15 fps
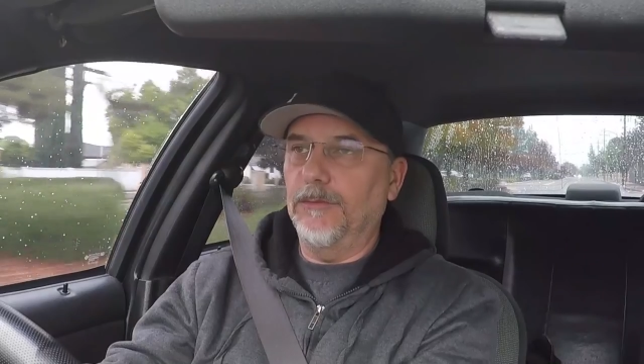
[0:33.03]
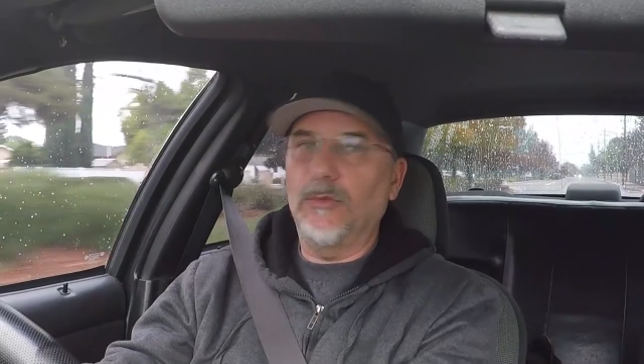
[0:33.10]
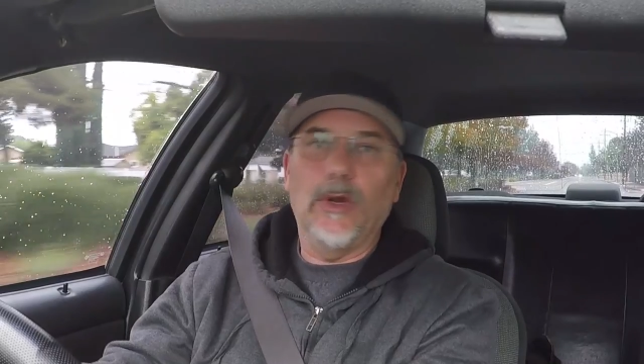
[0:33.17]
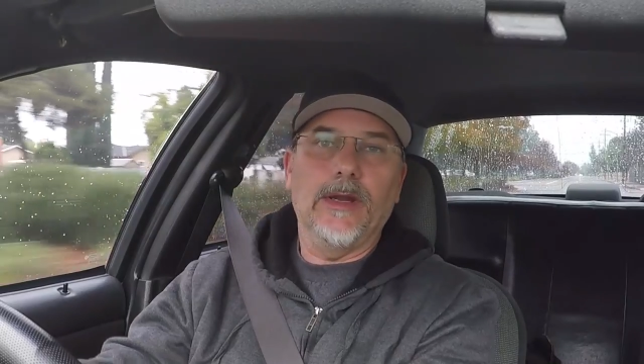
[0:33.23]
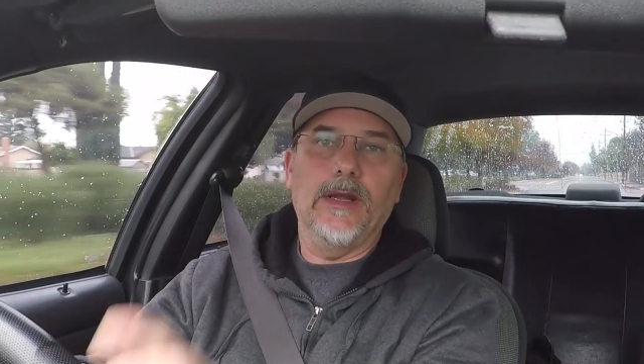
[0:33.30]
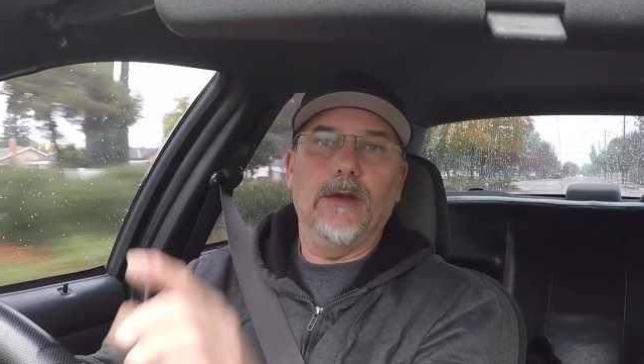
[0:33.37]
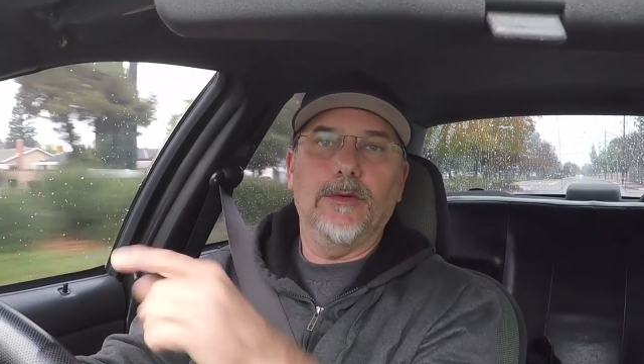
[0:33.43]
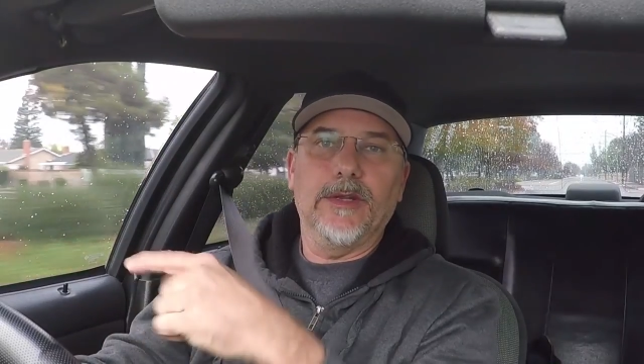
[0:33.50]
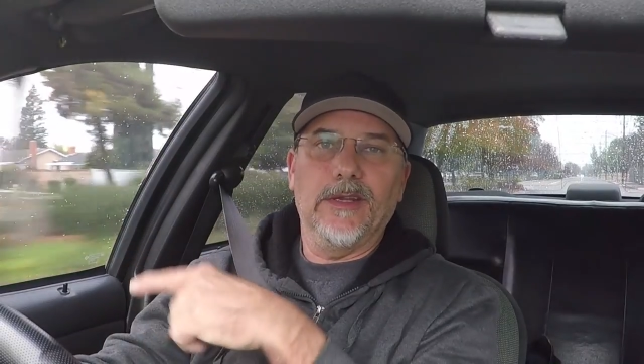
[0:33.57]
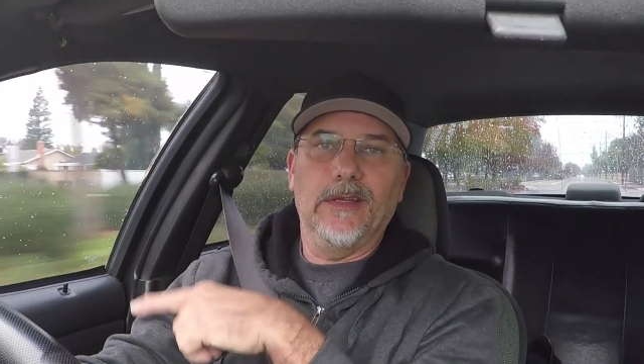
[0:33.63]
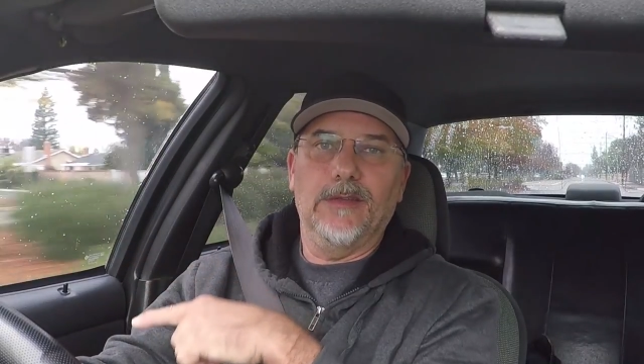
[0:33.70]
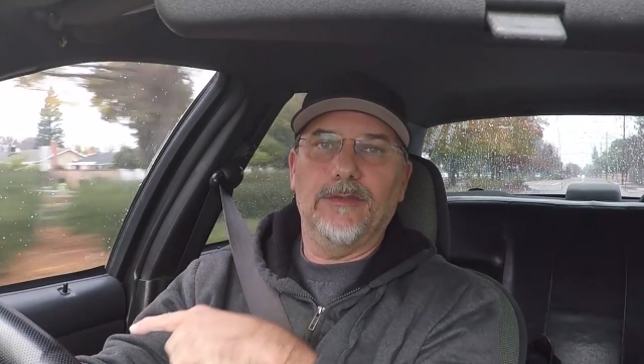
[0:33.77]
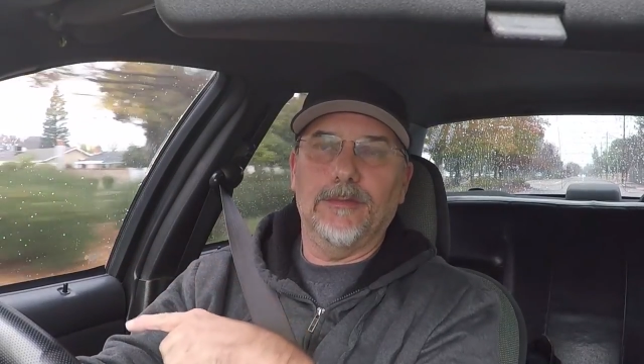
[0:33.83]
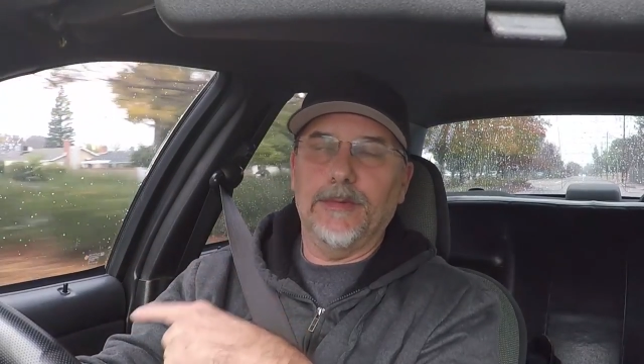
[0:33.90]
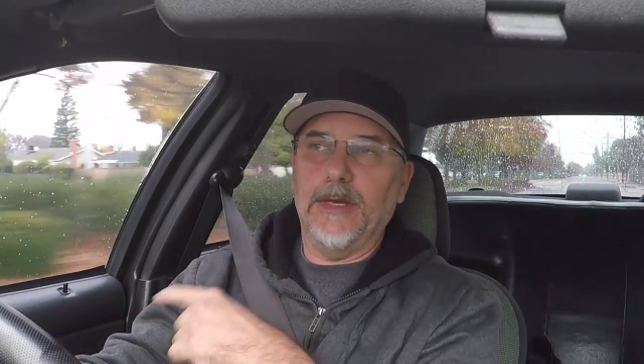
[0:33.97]
Right now we're going to
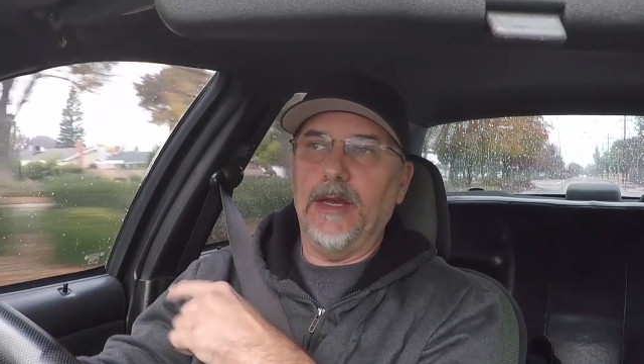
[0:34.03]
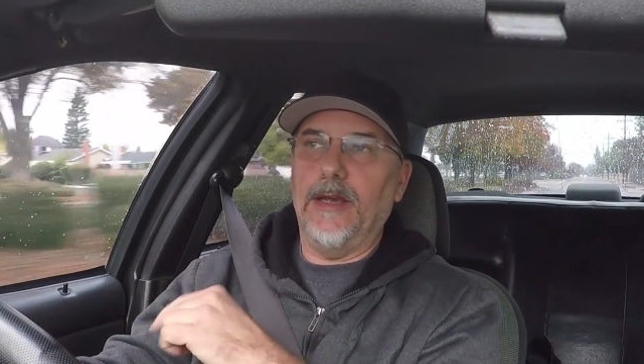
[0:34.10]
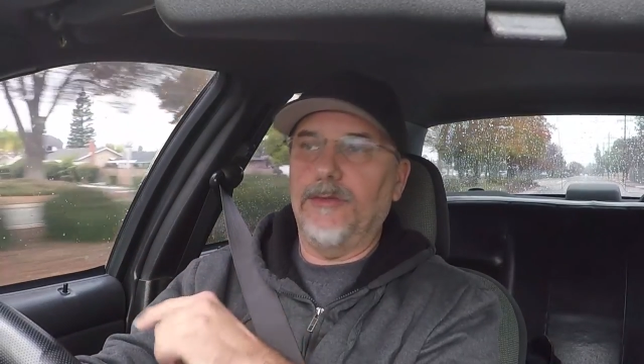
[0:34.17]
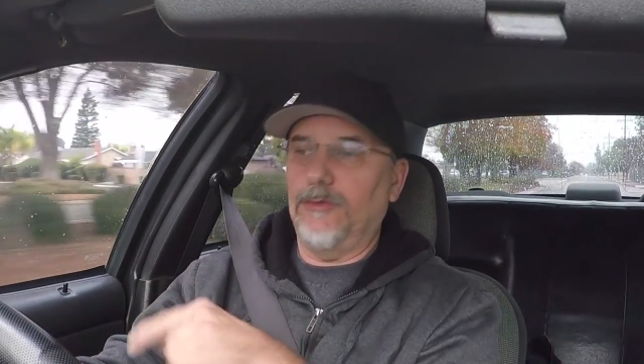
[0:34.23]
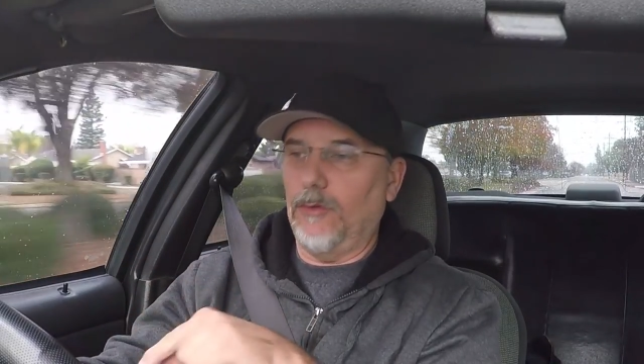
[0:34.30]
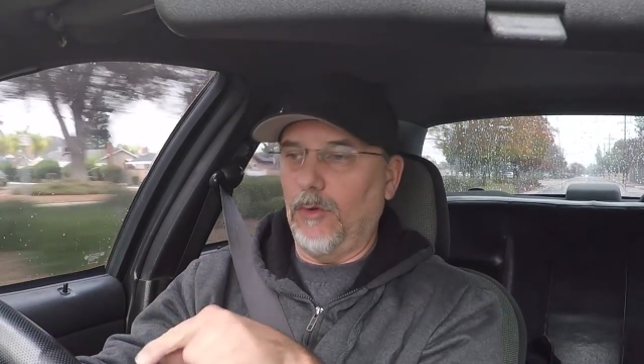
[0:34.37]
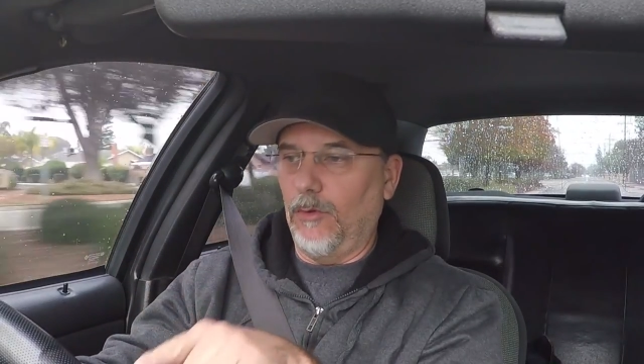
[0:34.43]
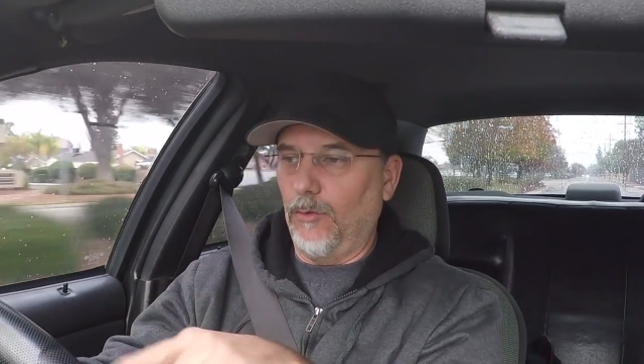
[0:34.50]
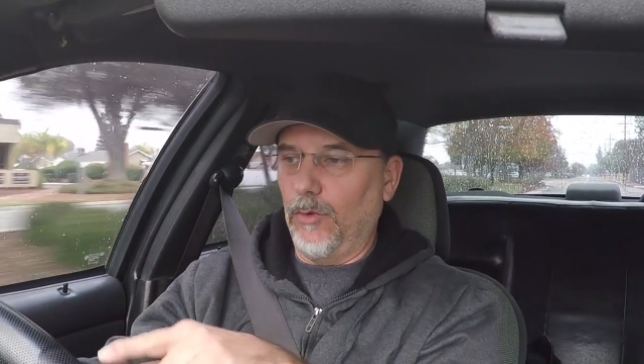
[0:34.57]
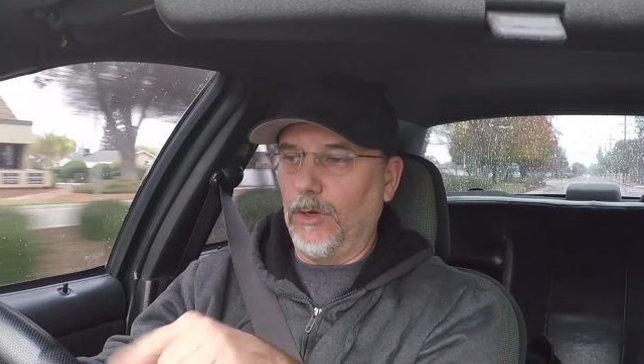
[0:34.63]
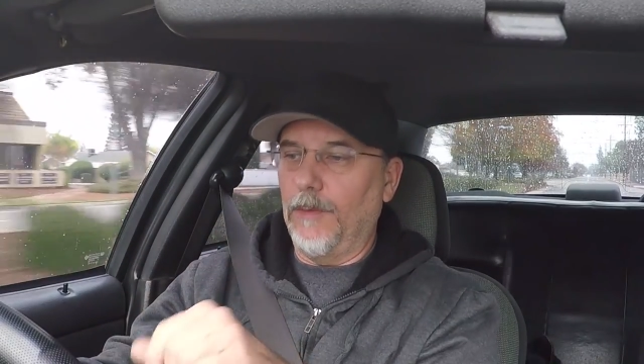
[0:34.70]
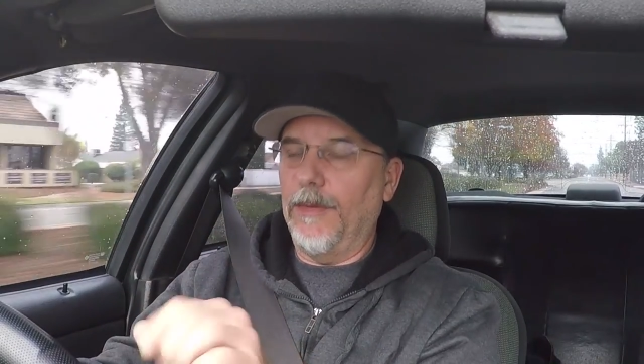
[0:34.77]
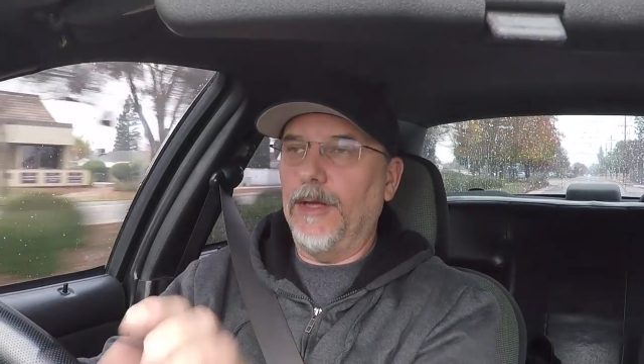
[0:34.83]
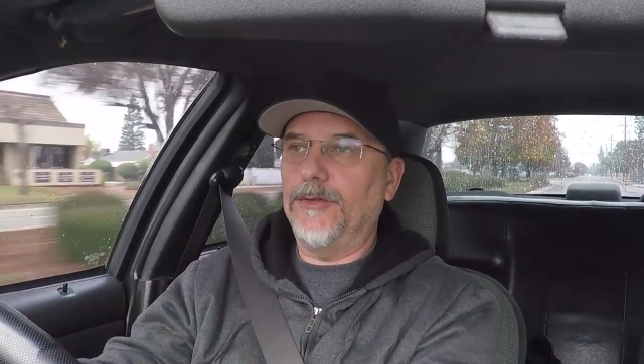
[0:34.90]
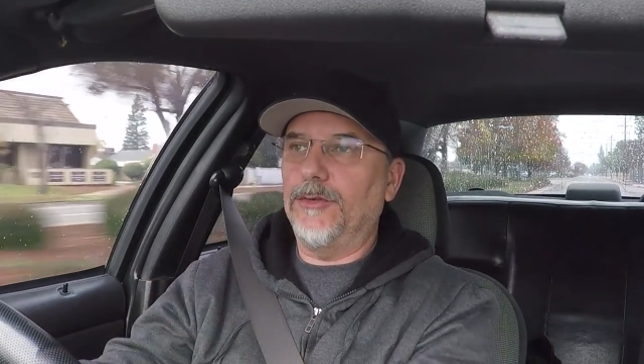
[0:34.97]
get some gas. We're
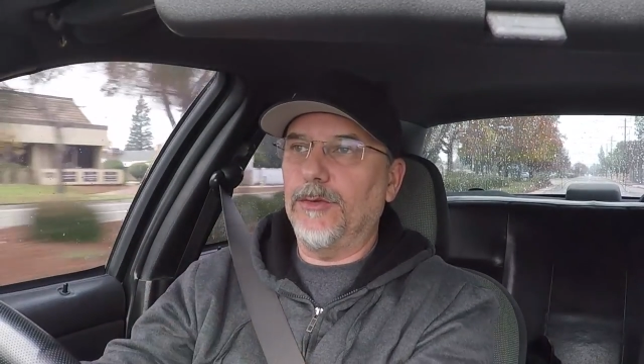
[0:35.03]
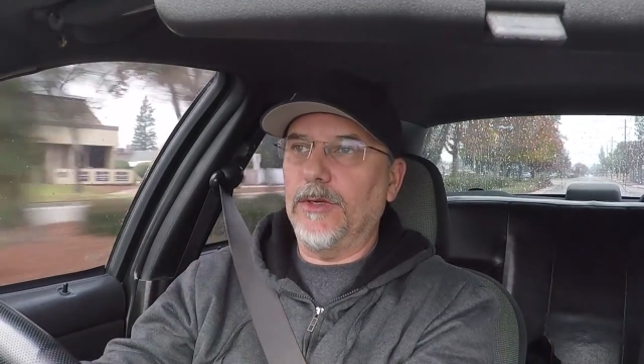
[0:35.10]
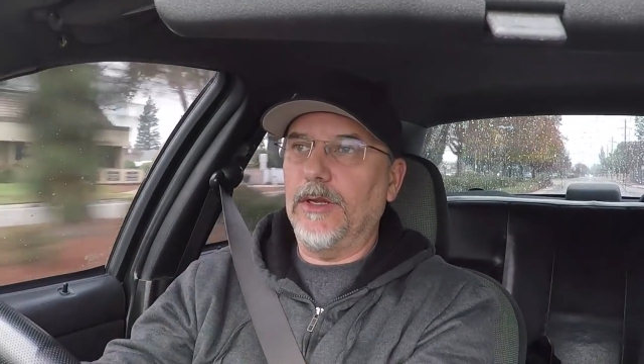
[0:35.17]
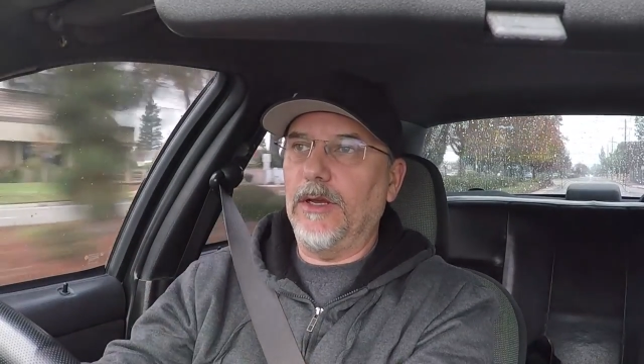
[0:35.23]
about to run